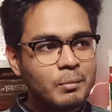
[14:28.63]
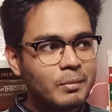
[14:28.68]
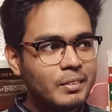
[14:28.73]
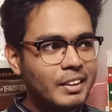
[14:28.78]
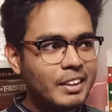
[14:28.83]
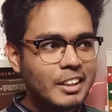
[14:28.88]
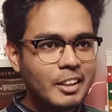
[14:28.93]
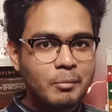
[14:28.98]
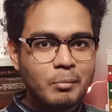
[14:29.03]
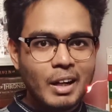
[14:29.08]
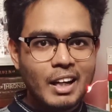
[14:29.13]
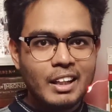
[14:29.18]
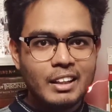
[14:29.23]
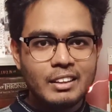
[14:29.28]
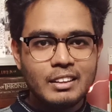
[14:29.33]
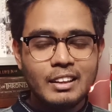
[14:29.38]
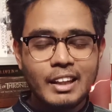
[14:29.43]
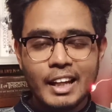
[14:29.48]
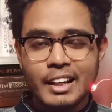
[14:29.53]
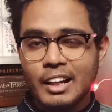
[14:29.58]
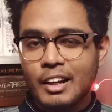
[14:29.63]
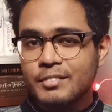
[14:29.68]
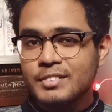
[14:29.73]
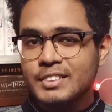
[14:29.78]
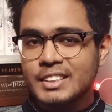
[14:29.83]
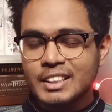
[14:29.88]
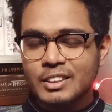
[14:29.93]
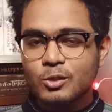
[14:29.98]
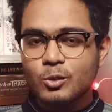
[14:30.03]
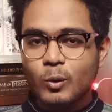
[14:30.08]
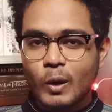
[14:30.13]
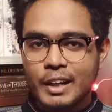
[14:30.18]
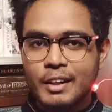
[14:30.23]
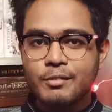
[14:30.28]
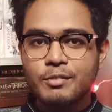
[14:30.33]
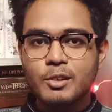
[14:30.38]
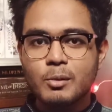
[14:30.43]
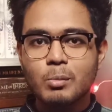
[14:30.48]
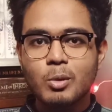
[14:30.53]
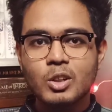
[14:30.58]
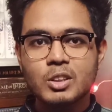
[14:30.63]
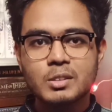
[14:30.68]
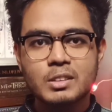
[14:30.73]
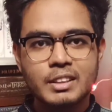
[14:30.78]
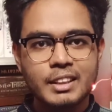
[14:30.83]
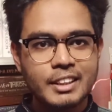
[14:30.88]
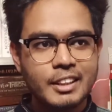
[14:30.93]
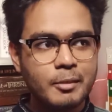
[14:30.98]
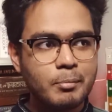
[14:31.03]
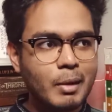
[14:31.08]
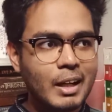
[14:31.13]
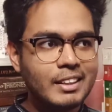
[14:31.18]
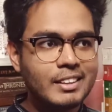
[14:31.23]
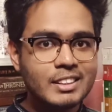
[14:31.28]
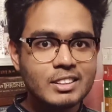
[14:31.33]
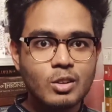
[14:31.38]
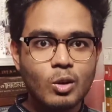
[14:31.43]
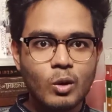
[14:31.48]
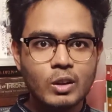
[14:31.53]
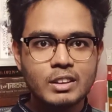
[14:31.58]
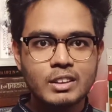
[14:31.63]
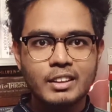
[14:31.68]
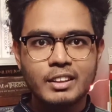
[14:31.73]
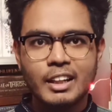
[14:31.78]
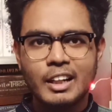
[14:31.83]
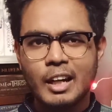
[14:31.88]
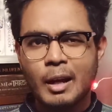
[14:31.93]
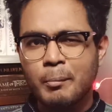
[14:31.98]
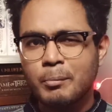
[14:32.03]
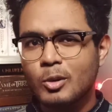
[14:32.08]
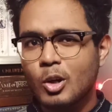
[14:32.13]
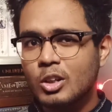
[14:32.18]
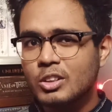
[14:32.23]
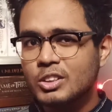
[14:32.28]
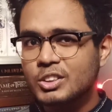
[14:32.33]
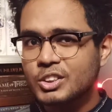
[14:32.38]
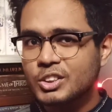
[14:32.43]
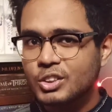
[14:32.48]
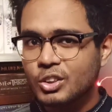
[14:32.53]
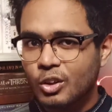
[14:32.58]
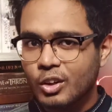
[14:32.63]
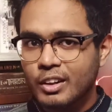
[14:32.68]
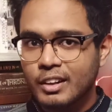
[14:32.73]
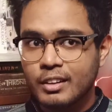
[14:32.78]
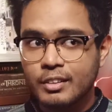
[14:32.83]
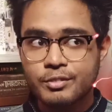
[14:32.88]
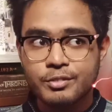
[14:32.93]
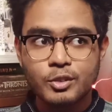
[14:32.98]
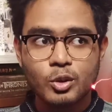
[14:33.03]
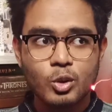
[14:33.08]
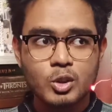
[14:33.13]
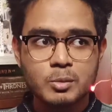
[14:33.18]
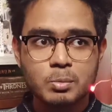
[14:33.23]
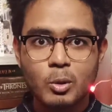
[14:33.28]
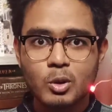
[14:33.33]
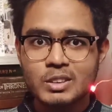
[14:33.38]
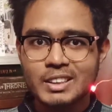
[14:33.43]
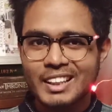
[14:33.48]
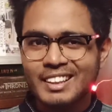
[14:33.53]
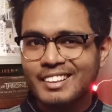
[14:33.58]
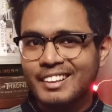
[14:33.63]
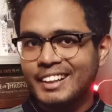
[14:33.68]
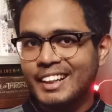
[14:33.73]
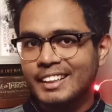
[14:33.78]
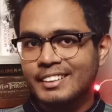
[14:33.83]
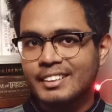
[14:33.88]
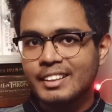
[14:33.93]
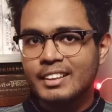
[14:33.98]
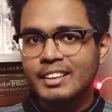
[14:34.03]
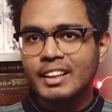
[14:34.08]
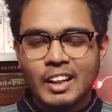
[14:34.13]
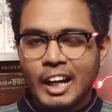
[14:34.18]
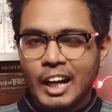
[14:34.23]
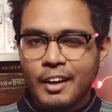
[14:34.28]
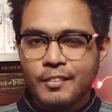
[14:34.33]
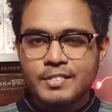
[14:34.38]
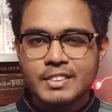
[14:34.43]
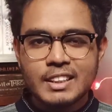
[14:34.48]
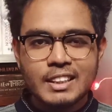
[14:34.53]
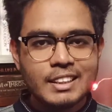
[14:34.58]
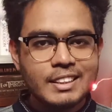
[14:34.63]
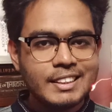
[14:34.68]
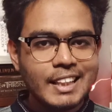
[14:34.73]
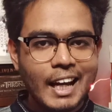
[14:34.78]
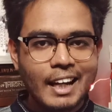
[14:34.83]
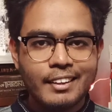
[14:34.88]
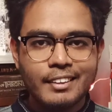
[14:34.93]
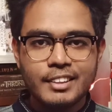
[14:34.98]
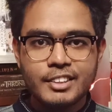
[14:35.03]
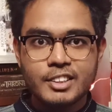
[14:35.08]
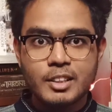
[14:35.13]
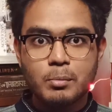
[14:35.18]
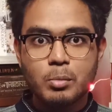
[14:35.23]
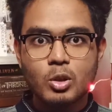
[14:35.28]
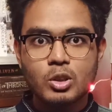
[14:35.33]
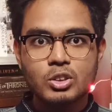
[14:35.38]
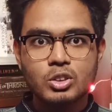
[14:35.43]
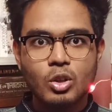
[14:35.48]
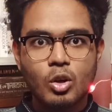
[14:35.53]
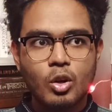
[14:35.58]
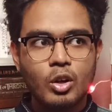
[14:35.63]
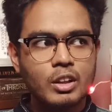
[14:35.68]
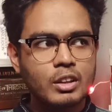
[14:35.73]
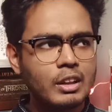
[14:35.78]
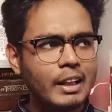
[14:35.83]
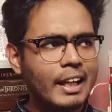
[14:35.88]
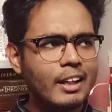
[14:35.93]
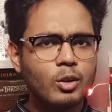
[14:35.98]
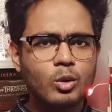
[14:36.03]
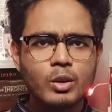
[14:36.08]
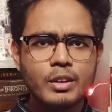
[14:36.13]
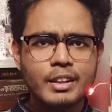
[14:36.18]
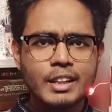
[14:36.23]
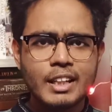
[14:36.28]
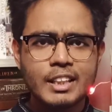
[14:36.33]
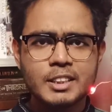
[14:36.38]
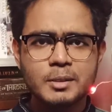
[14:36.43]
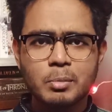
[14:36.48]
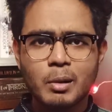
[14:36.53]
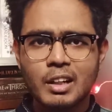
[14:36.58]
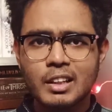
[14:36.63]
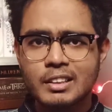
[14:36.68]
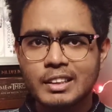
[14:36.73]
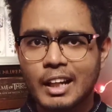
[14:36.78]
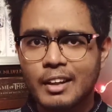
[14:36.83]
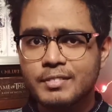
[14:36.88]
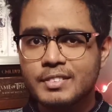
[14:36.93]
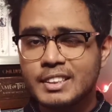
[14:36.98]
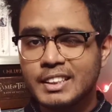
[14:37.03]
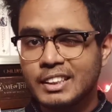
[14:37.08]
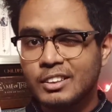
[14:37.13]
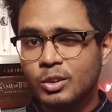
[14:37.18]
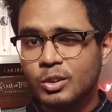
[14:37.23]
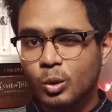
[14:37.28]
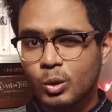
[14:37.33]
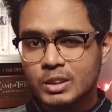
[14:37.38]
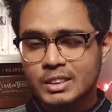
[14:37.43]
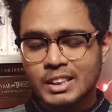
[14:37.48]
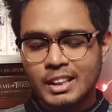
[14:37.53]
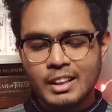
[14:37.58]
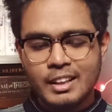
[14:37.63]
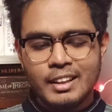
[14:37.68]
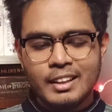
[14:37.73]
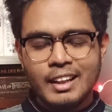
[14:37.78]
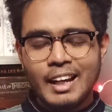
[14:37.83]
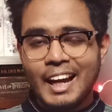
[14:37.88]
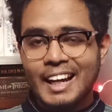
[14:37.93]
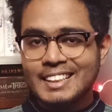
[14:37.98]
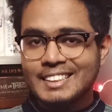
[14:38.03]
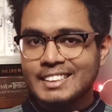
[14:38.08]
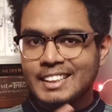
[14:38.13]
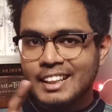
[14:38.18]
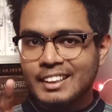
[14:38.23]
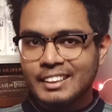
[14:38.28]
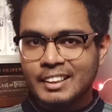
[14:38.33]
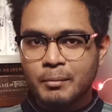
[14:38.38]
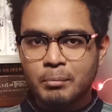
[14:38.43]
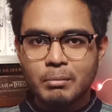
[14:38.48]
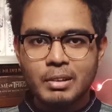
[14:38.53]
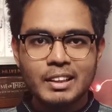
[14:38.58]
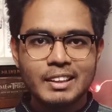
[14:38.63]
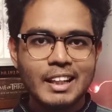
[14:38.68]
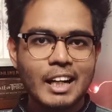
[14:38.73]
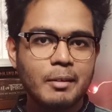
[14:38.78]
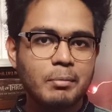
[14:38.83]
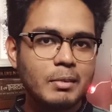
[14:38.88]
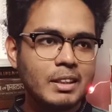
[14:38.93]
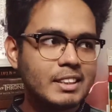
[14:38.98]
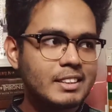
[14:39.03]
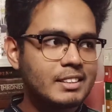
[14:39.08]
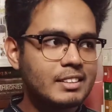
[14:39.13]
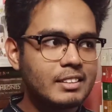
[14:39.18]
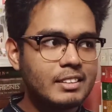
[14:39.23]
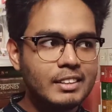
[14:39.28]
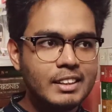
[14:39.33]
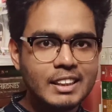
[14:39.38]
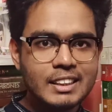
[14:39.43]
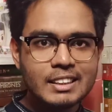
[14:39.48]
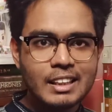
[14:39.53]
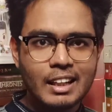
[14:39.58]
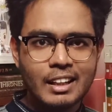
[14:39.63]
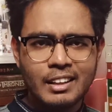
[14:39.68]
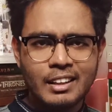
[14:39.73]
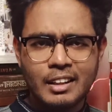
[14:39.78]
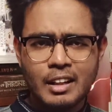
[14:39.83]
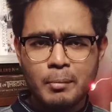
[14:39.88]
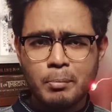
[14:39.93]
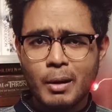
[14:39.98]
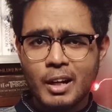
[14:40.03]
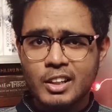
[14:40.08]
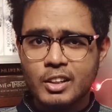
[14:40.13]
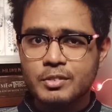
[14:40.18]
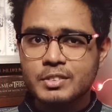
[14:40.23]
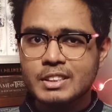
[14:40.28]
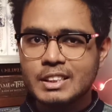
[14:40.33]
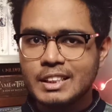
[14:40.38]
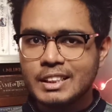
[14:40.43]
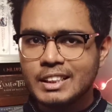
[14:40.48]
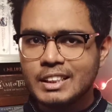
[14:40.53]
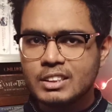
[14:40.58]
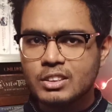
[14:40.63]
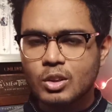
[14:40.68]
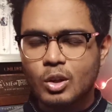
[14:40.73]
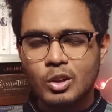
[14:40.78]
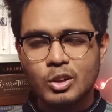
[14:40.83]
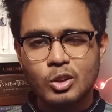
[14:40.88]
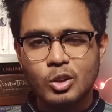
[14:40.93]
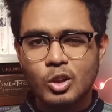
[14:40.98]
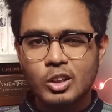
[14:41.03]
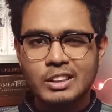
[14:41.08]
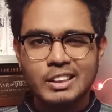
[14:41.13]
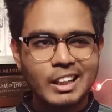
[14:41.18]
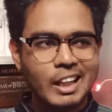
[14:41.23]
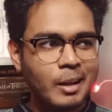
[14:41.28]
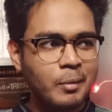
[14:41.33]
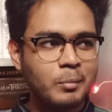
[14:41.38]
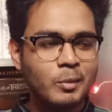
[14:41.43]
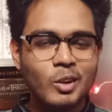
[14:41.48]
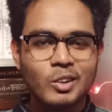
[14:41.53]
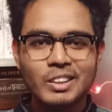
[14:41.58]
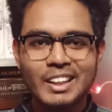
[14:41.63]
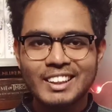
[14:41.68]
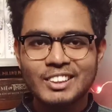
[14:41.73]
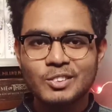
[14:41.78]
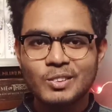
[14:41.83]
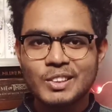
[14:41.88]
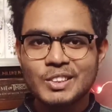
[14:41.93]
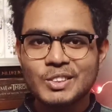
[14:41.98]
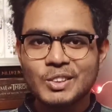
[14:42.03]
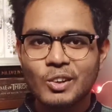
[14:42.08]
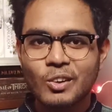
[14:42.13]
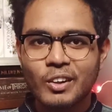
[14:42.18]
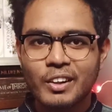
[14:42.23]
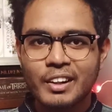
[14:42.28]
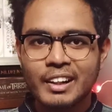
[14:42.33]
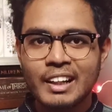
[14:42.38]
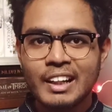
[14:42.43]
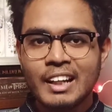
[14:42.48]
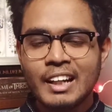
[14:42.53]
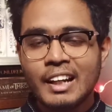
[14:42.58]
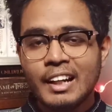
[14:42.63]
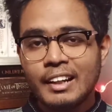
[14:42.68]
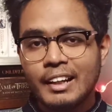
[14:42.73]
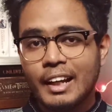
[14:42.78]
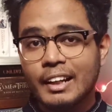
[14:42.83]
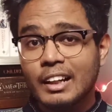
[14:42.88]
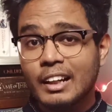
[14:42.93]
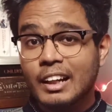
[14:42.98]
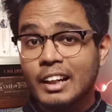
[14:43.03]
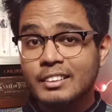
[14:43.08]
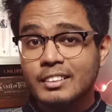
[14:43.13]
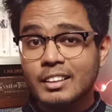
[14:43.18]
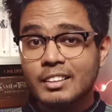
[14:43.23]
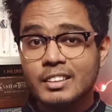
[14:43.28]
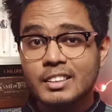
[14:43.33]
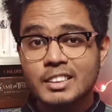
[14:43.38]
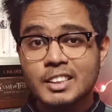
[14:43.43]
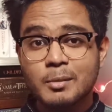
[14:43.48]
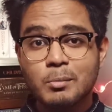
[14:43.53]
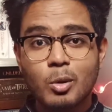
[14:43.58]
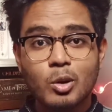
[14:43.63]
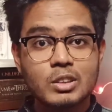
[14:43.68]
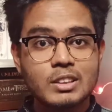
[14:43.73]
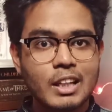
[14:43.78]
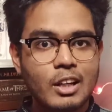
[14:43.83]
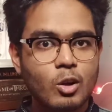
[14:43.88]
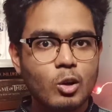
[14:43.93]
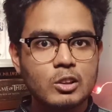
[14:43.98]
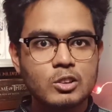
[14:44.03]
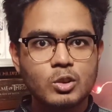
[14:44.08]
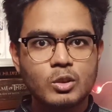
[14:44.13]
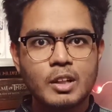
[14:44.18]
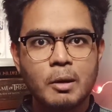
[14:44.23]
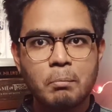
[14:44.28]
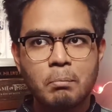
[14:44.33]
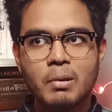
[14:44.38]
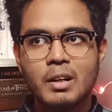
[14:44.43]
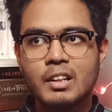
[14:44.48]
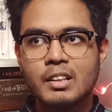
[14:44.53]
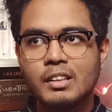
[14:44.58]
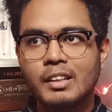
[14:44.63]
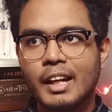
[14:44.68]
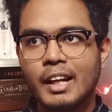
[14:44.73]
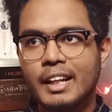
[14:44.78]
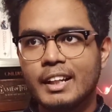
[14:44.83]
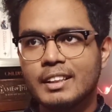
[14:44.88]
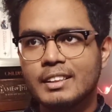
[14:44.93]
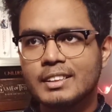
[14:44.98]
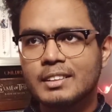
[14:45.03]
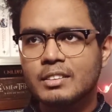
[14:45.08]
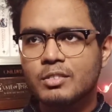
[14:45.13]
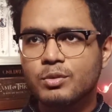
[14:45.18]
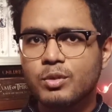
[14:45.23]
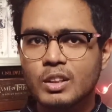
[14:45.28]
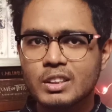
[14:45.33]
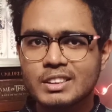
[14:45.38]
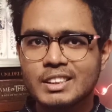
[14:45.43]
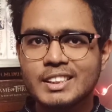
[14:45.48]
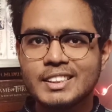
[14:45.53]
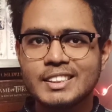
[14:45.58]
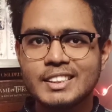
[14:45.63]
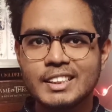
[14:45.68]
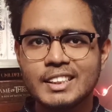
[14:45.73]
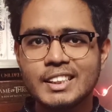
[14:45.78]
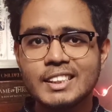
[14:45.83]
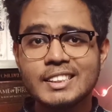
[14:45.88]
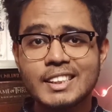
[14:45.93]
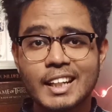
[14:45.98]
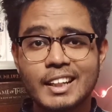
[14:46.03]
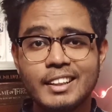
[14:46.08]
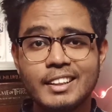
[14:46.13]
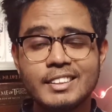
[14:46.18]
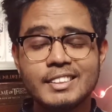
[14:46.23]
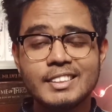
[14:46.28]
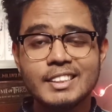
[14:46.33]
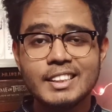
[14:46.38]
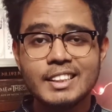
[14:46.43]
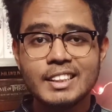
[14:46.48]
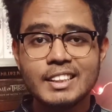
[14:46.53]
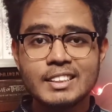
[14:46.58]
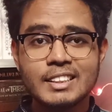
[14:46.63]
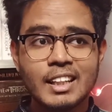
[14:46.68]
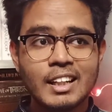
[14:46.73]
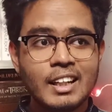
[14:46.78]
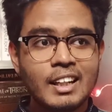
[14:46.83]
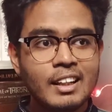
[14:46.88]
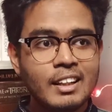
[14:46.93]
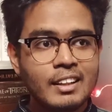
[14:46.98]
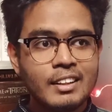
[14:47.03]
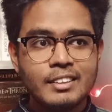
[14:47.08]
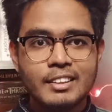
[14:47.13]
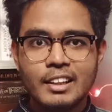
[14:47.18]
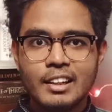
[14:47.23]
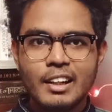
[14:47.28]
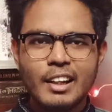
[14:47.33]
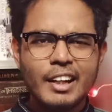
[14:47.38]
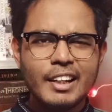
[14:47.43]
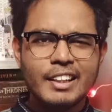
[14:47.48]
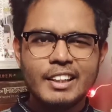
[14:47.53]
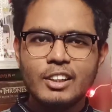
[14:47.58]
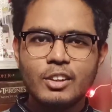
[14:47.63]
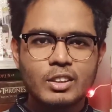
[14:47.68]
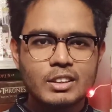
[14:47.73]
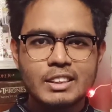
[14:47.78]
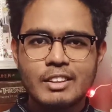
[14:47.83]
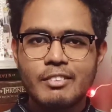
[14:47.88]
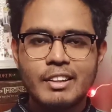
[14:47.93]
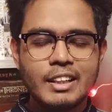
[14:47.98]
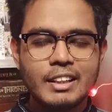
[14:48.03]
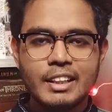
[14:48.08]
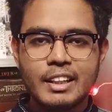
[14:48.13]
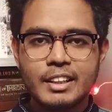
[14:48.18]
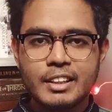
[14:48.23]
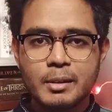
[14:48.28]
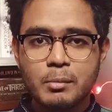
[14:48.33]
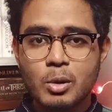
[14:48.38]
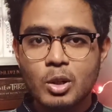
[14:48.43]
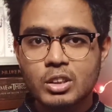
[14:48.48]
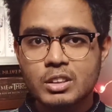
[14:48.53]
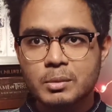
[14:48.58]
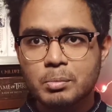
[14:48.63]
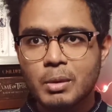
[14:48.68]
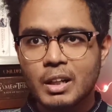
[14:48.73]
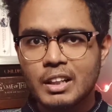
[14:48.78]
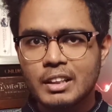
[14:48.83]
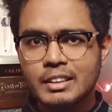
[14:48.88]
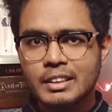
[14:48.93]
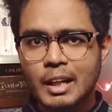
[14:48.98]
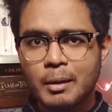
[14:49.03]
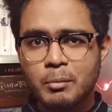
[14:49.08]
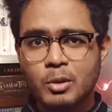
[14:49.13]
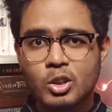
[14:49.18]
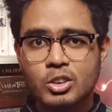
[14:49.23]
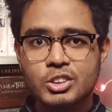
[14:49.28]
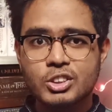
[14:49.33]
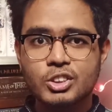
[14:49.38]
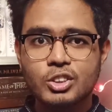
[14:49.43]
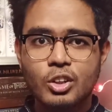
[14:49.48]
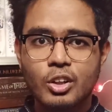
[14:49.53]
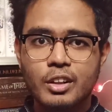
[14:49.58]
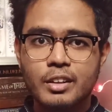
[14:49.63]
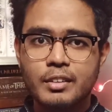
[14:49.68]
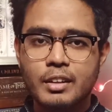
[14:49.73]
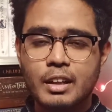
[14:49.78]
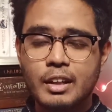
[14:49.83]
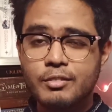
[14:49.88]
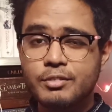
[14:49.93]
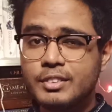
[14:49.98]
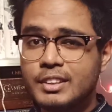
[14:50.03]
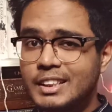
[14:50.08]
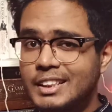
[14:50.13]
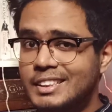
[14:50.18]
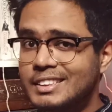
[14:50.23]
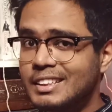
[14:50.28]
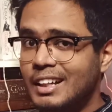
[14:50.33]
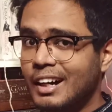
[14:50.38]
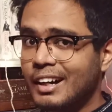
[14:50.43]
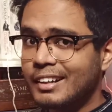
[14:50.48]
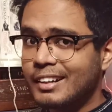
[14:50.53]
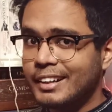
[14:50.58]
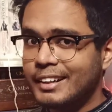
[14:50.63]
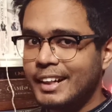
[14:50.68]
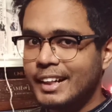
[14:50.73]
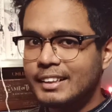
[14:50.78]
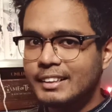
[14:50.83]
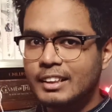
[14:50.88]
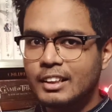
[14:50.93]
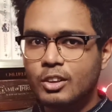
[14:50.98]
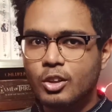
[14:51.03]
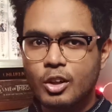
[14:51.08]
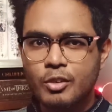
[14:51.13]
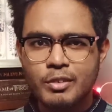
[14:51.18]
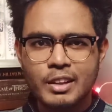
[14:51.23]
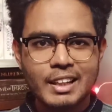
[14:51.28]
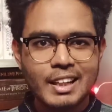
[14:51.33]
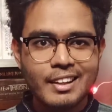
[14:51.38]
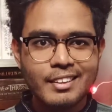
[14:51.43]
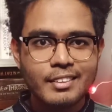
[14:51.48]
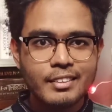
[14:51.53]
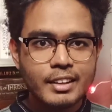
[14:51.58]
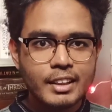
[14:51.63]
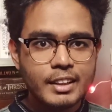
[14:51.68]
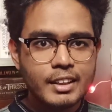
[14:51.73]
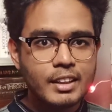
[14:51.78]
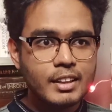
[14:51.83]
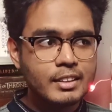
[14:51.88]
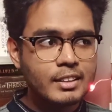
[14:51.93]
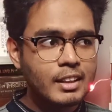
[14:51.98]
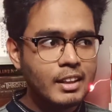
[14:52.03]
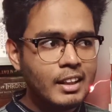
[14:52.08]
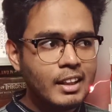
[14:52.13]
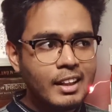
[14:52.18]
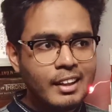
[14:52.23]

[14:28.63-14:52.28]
written by, like I've seen quite a few books written by this author, and I'm not sure if those books are connected. I've seen Jack Reacher books on like Goodreads, but I've seen those hashtag number. That means these are a part of series or not. I'm not actually sure. Like Agatha Christie books are also numbered, like first in series, second in series, till 80 or 70, 80 books, but I'm not sure if these are connected or we can read it